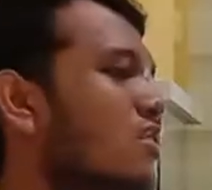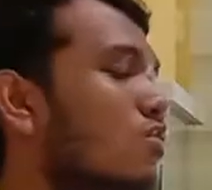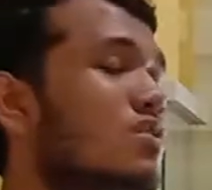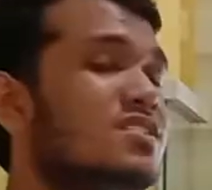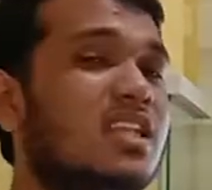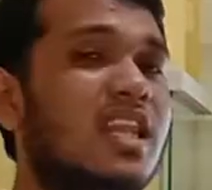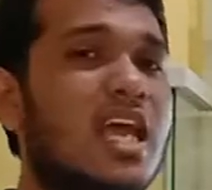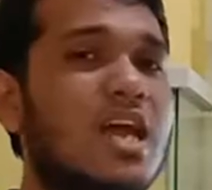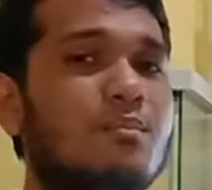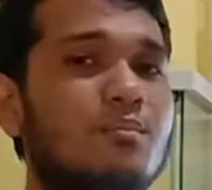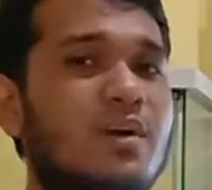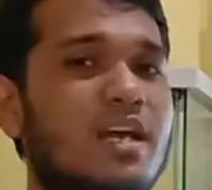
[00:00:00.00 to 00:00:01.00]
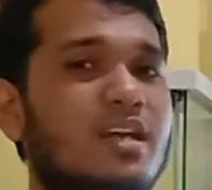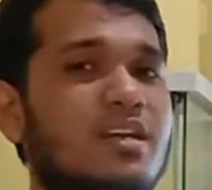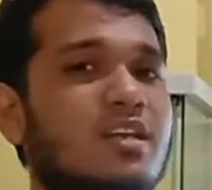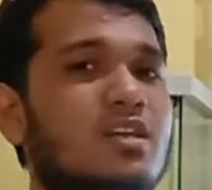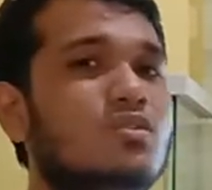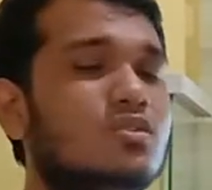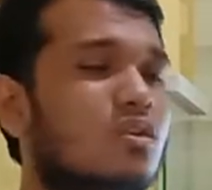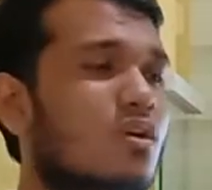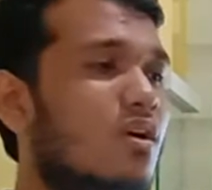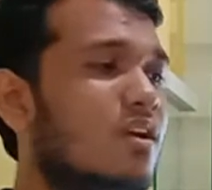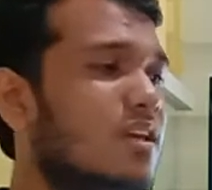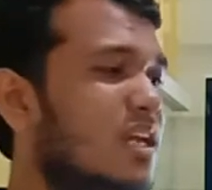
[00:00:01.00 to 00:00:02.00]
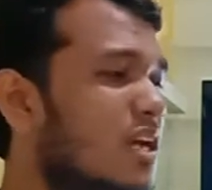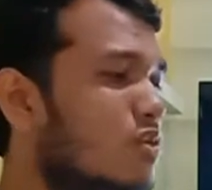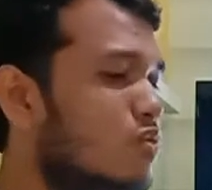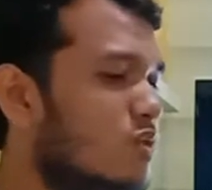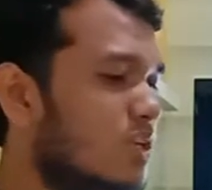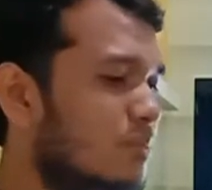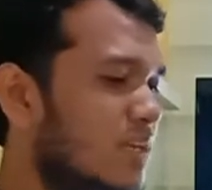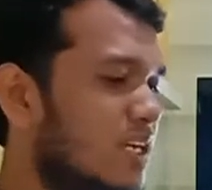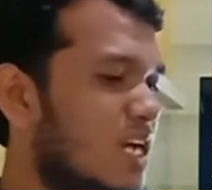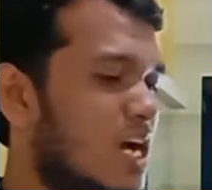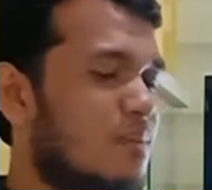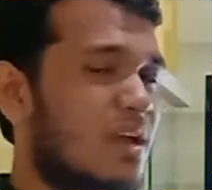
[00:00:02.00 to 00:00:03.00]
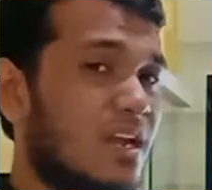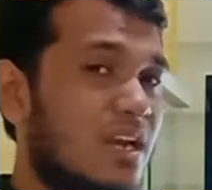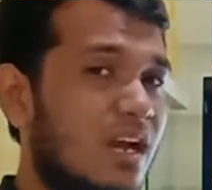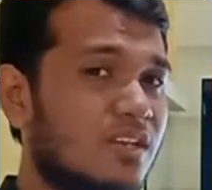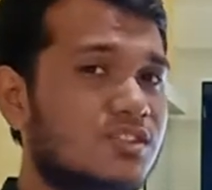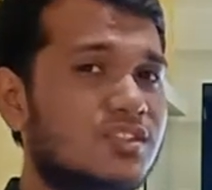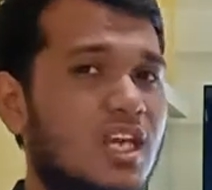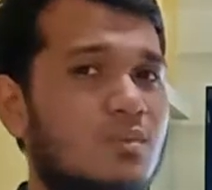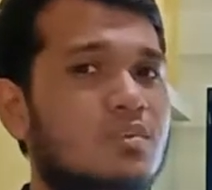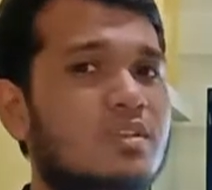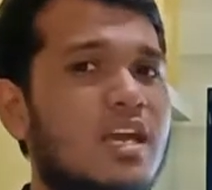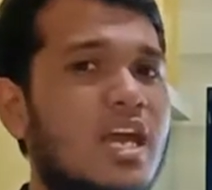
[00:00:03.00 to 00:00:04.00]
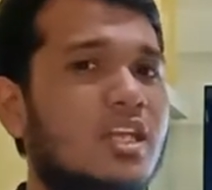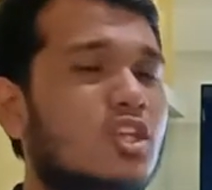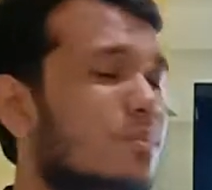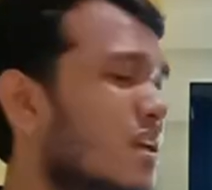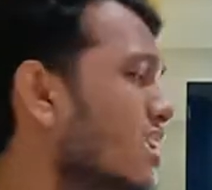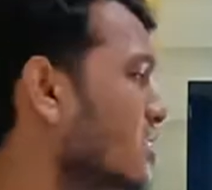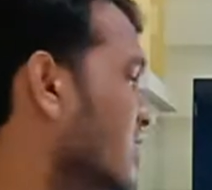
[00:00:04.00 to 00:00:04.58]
was slammed by a neutron, it will become an unstable atom. In